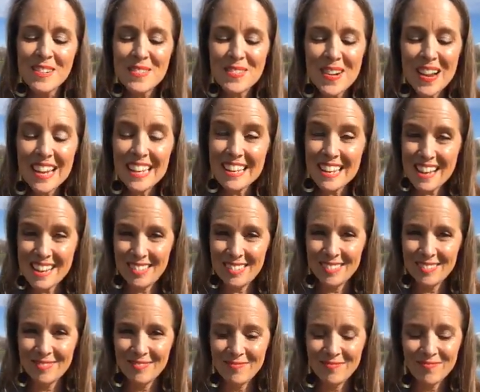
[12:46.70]
Right
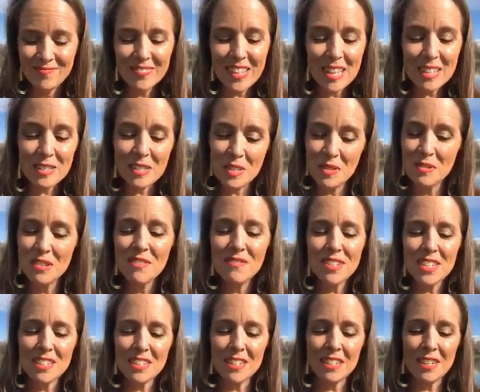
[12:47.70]
now, as you
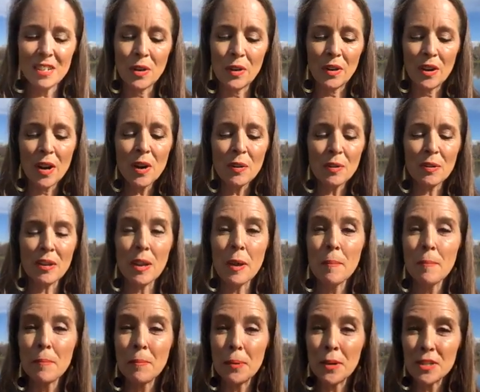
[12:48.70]
envision your own
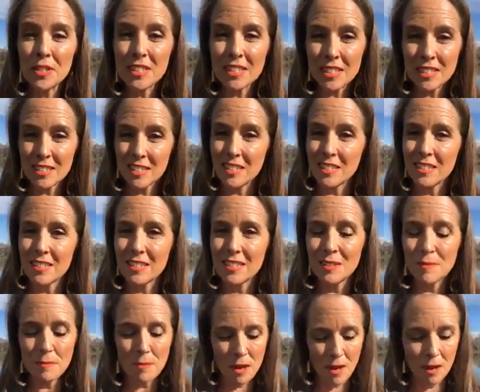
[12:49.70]
persistent
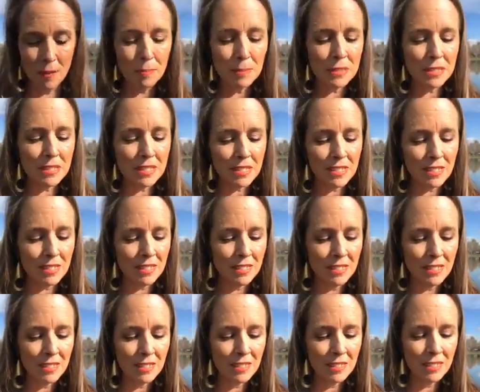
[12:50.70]
pops,
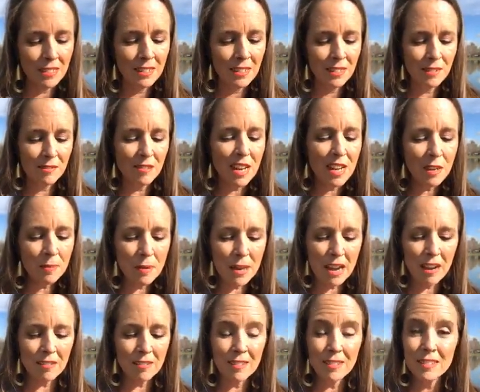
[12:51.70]
write
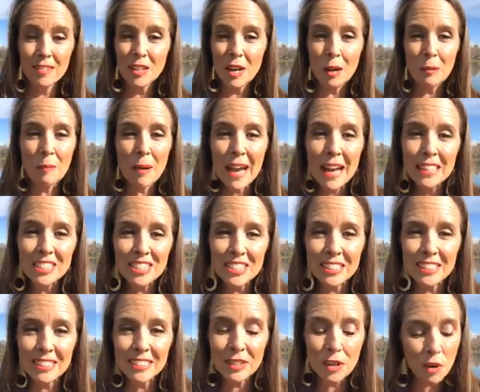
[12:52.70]
about,
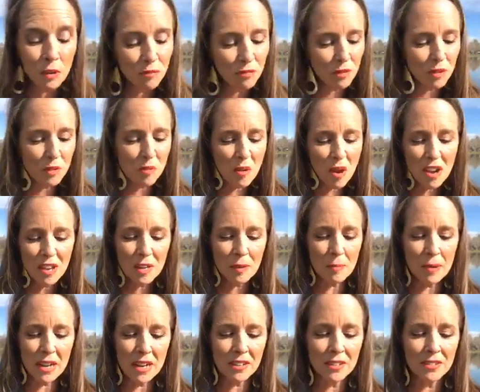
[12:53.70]
imagine, go for a walk
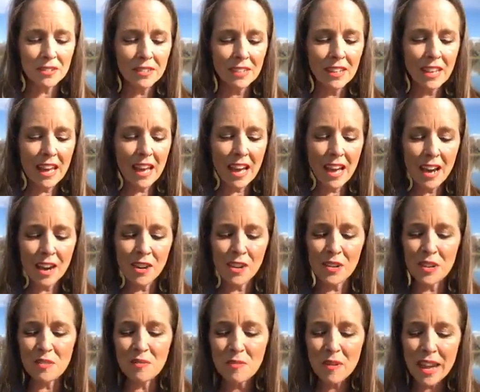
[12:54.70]
about
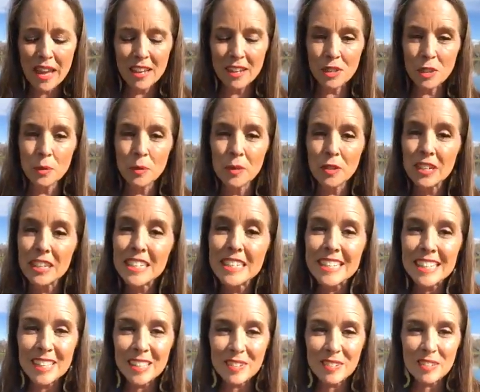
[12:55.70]
how and when you will
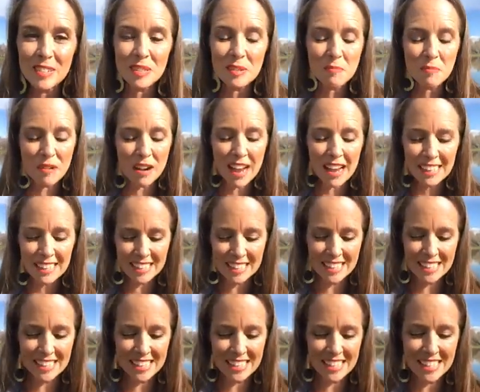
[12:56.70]
continue this
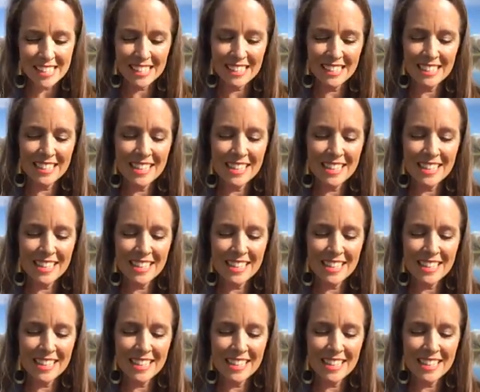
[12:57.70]
practice,